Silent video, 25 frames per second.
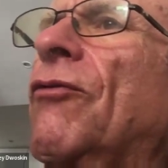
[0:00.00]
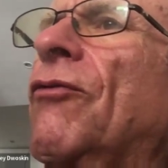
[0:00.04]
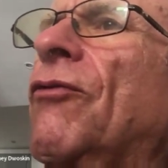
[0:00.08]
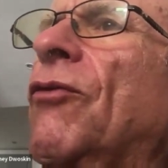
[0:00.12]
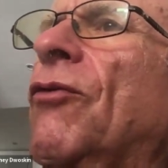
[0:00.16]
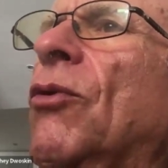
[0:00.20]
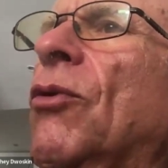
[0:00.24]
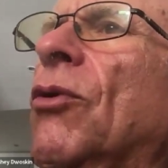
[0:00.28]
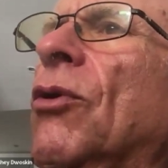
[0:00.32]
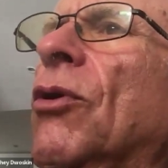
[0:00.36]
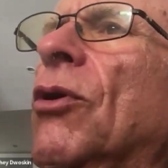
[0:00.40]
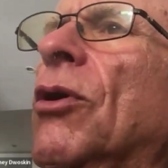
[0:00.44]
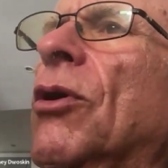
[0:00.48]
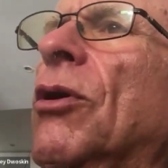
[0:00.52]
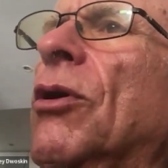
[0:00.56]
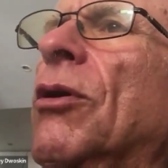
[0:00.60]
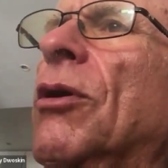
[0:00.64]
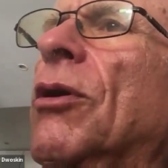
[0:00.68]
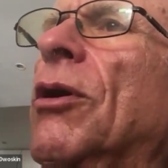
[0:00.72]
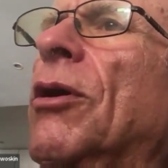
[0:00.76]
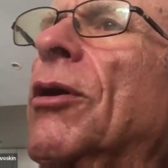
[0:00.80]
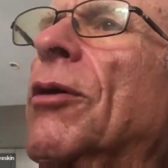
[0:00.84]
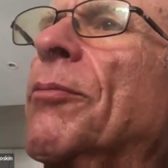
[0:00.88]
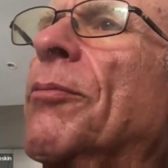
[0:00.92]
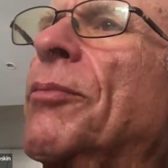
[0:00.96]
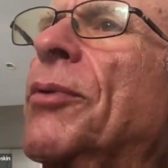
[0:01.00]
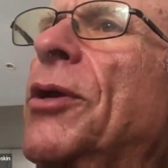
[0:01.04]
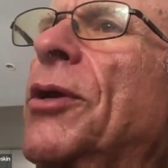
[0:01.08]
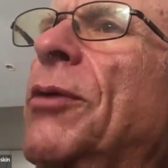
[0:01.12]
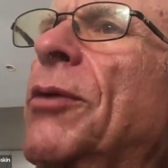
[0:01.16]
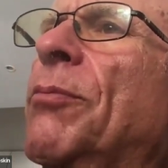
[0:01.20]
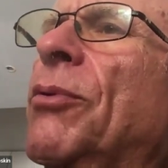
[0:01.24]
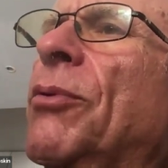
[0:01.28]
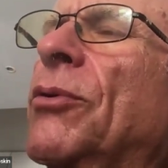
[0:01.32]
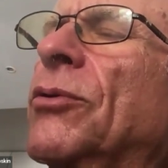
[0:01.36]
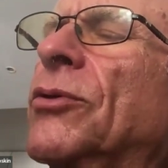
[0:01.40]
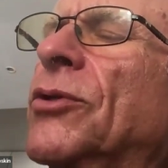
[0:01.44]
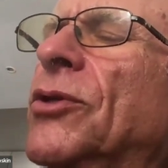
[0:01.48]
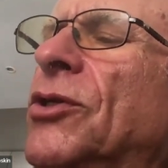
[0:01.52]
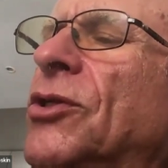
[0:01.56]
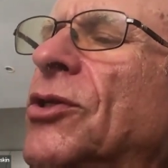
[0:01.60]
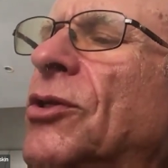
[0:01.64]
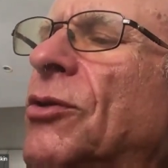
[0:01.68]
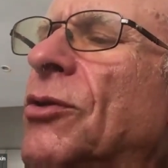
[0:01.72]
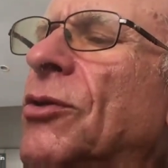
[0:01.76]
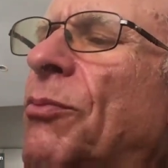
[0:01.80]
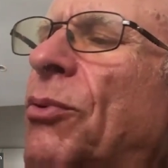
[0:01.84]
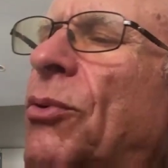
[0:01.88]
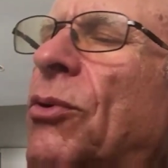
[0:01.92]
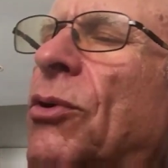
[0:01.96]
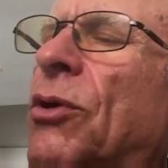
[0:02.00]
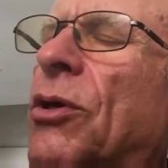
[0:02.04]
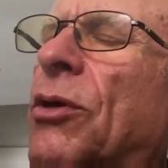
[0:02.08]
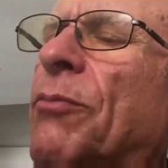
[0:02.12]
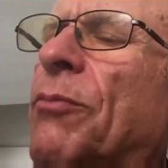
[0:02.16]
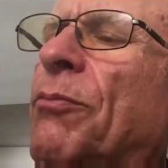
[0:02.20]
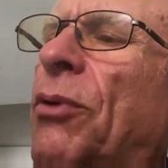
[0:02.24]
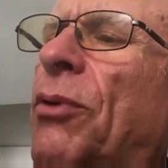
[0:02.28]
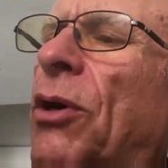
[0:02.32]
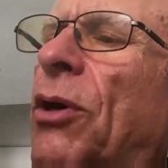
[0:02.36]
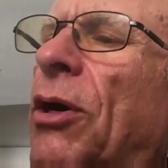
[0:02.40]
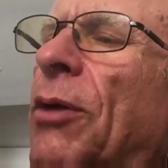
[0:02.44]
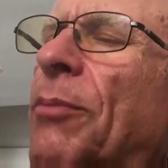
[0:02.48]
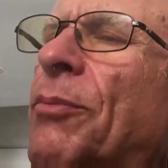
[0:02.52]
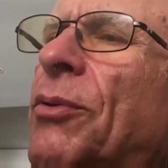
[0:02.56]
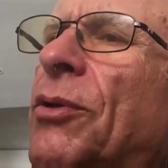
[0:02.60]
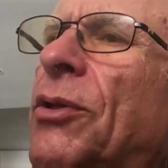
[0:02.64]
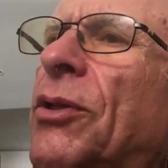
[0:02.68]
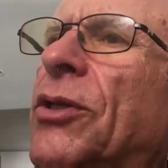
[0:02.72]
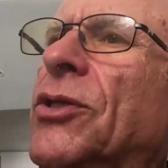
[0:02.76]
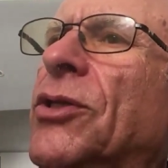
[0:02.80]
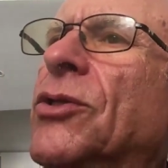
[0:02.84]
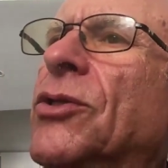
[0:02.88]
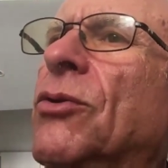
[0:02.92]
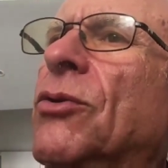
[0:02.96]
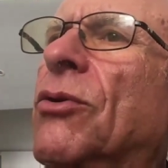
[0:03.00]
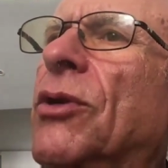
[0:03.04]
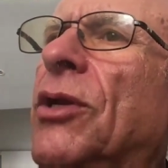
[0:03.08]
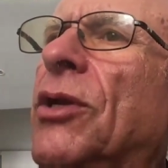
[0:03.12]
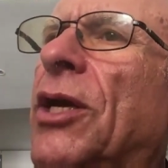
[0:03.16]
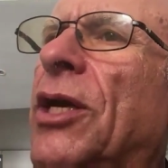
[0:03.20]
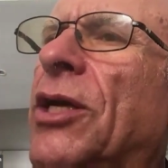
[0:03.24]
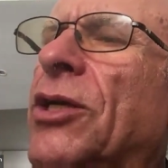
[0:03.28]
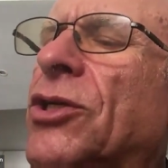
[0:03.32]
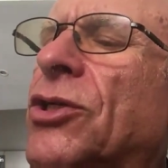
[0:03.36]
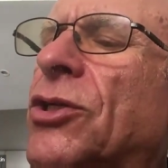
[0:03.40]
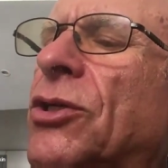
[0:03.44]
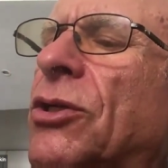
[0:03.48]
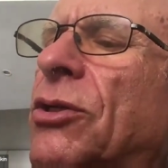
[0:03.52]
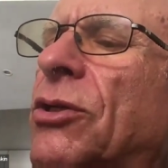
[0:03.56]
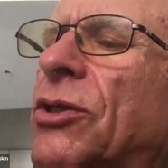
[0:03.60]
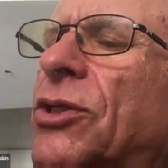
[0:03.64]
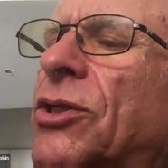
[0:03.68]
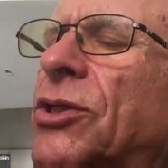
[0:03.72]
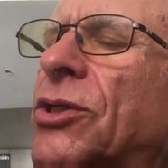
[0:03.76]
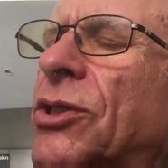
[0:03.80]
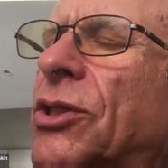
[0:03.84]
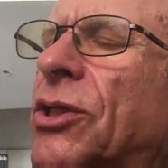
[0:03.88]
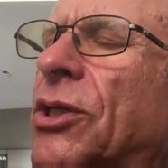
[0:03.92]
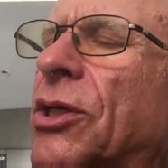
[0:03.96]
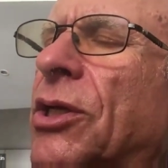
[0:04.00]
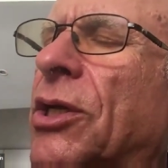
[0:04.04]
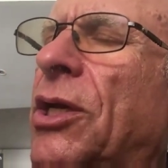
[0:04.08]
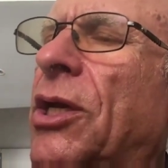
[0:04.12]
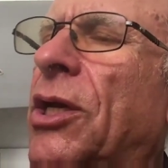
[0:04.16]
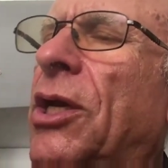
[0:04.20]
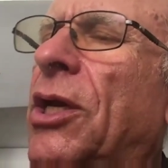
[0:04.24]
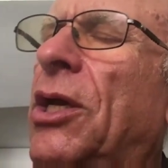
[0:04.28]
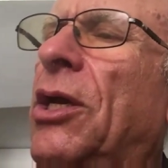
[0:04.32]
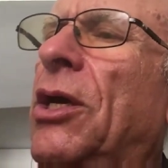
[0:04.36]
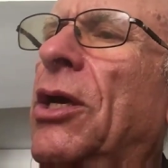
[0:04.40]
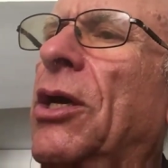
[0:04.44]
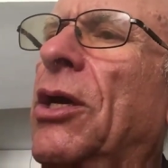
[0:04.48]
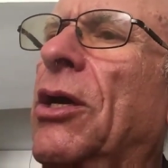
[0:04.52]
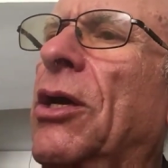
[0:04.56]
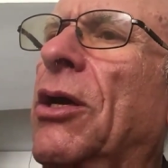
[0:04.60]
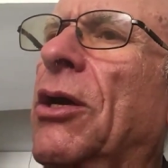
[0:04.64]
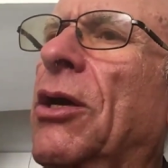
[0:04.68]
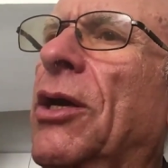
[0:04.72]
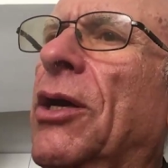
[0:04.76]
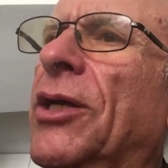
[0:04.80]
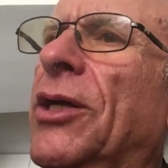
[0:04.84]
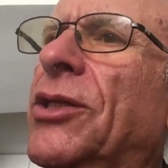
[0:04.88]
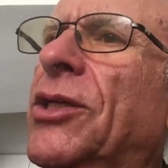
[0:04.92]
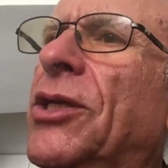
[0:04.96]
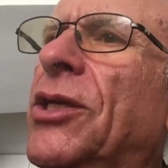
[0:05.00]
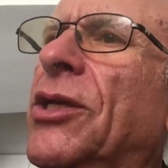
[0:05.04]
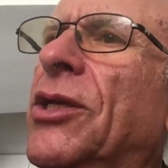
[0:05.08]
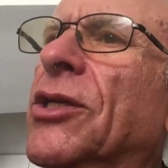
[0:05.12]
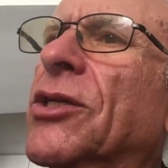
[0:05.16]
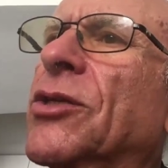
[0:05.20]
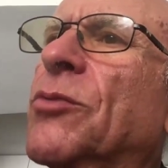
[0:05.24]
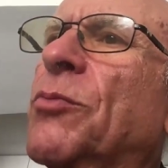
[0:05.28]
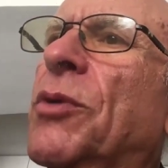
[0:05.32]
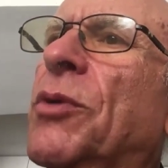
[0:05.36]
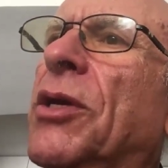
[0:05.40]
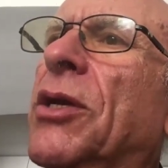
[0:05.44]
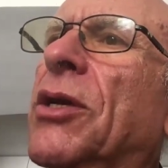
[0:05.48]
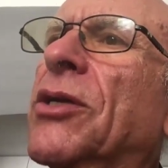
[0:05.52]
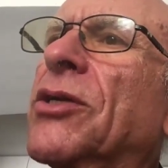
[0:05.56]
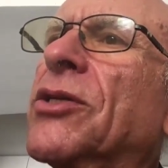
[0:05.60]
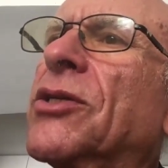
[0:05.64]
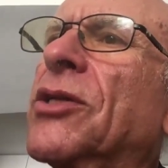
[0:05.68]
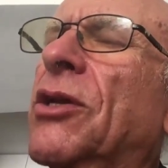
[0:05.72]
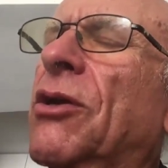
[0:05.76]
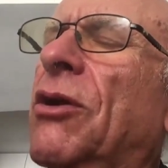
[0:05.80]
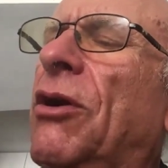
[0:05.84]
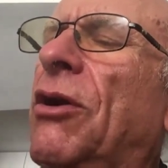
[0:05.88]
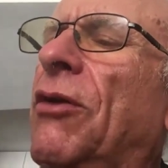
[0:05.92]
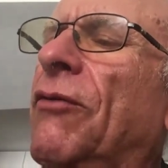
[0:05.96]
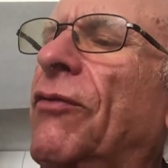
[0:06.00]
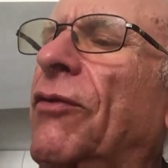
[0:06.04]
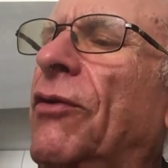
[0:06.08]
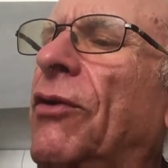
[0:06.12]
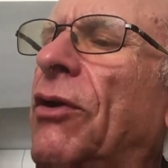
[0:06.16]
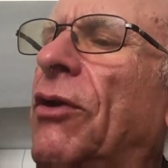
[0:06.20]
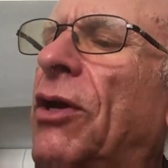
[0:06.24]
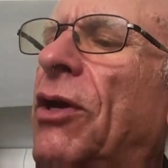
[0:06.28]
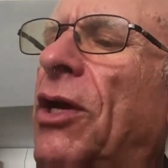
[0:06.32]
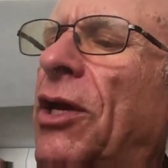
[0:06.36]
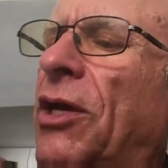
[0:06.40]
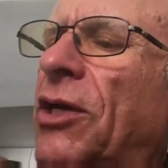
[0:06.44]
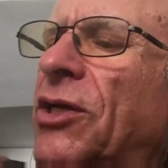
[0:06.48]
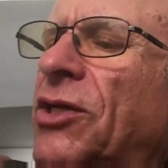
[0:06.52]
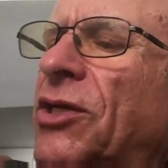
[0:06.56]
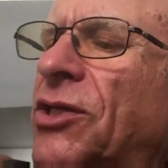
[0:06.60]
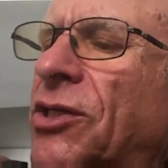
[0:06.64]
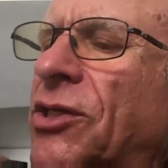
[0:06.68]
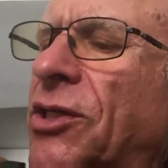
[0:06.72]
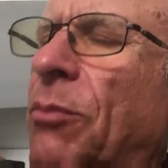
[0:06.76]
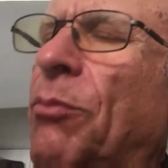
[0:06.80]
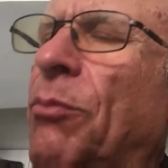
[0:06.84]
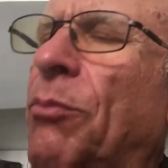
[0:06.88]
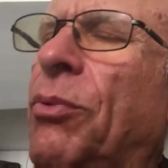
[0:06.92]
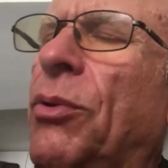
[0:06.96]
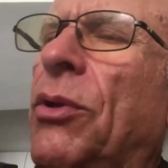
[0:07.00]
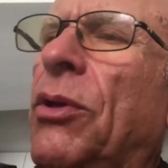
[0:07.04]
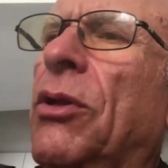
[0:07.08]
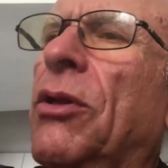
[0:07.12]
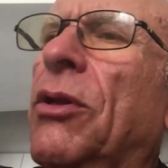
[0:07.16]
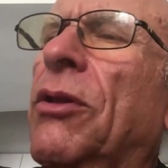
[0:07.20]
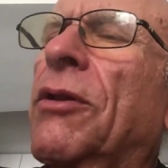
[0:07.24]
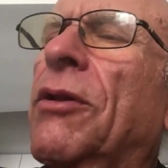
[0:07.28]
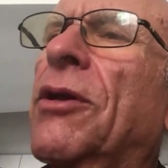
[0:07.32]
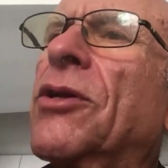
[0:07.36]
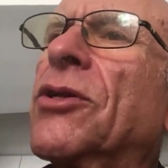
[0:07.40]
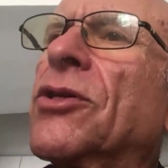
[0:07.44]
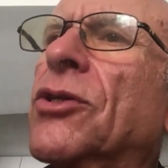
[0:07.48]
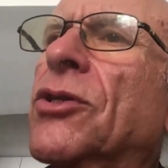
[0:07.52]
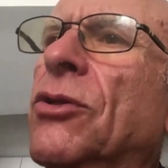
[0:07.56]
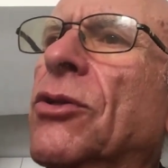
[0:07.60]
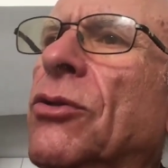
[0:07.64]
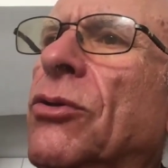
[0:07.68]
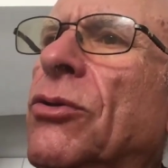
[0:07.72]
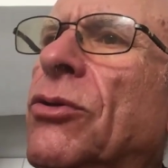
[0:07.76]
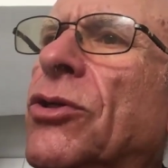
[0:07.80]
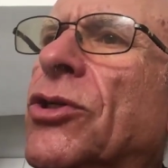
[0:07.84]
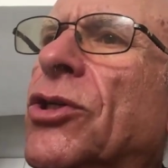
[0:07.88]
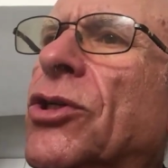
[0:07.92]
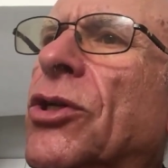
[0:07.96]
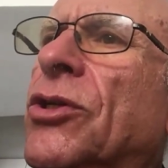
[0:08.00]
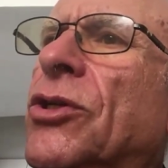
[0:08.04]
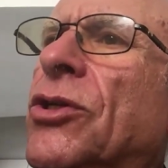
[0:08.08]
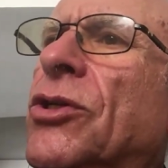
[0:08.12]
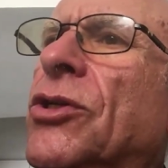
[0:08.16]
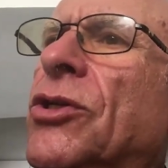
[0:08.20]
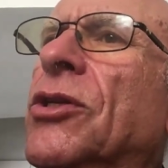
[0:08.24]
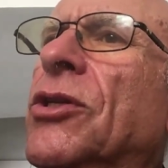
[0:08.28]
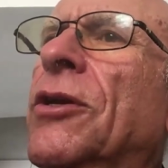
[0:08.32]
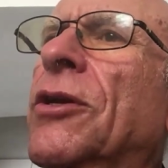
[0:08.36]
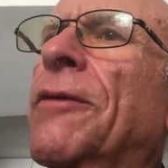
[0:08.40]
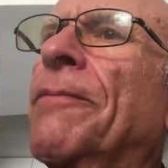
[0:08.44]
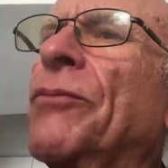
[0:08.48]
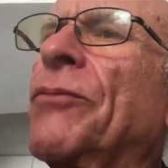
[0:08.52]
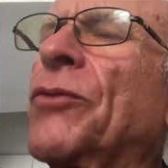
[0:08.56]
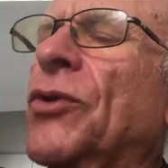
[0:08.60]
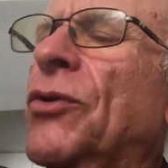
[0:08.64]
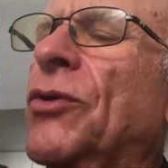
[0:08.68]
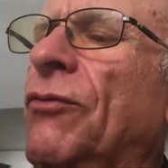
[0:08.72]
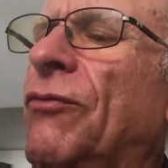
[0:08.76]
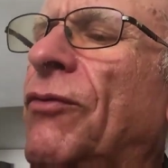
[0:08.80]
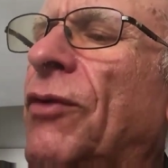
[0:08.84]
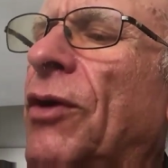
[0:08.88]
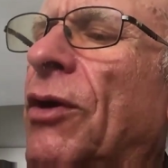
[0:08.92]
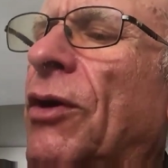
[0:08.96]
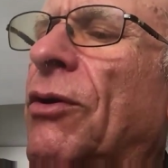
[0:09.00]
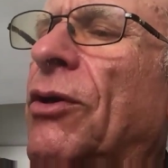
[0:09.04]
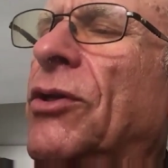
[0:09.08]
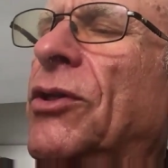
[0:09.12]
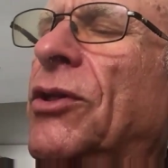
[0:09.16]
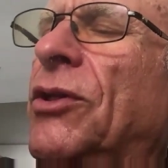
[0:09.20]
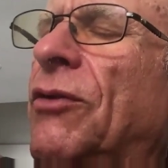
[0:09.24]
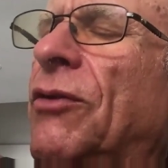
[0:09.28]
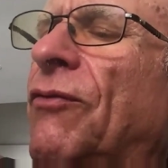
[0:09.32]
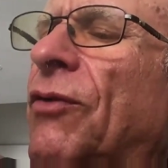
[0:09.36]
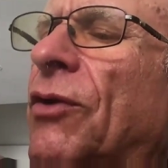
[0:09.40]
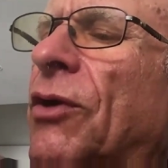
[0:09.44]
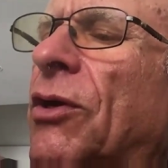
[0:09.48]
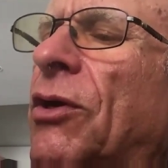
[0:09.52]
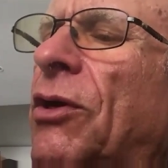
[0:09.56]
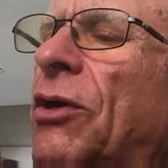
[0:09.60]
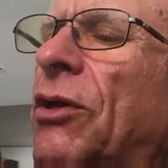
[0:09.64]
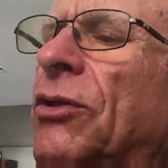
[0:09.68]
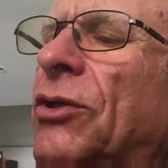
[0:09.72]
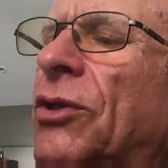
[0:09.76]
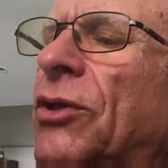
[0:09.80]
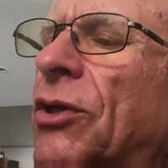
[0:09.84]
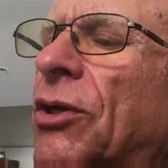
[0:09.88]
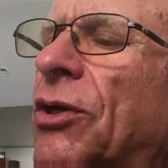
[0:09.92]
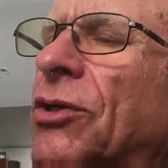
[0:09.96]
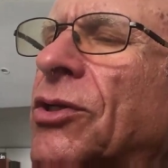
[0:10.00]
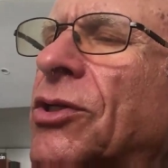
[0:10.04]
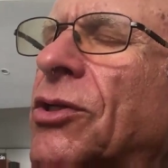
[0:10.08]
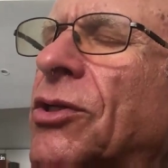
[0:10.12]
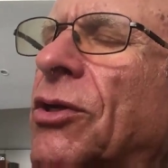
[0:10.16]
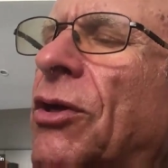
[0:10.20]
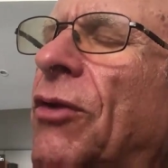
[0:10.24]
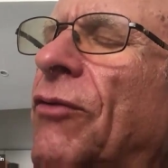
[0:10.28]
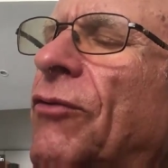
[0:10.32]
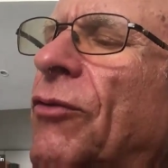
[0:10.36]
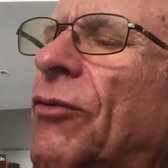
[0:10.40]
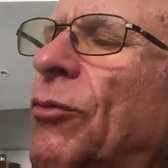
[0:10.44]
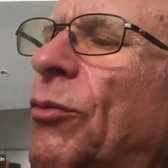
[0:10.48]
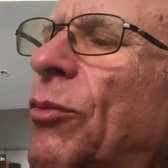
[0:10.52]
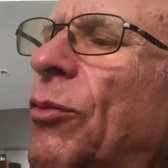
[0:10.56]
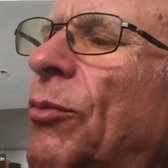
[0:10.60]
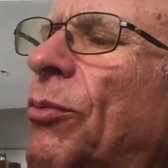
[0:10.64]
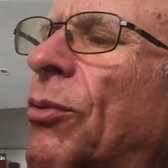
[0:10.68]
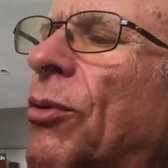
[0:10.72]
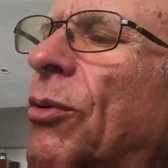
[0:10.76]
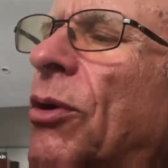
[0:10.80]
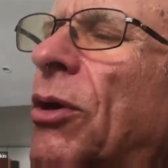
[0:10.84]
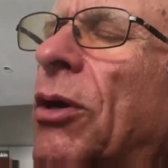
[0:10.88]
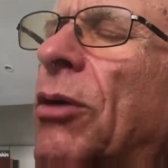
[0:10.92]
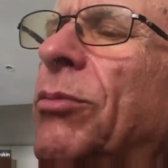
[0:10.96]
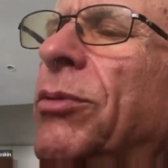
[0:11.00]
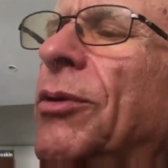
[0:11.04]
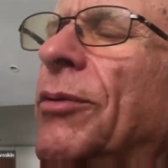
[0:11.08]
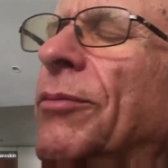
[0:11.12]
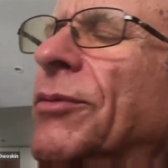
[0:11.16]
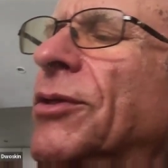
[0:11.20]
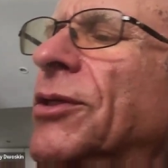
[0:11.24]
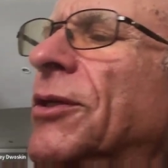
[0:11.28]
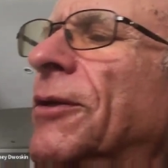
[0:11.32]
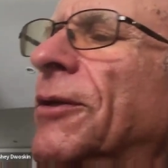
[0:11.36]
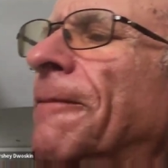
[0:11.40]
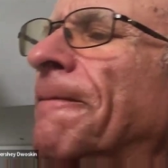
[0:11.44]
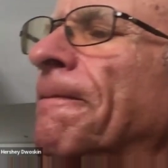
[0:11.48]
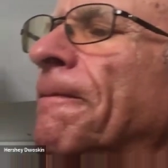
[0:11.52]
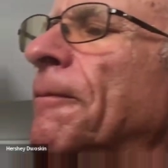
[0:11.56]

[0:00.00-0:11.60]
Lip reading: for people to support populist or nationalistic ideas because they offer simple solutions to very difficult and unsolvable problems.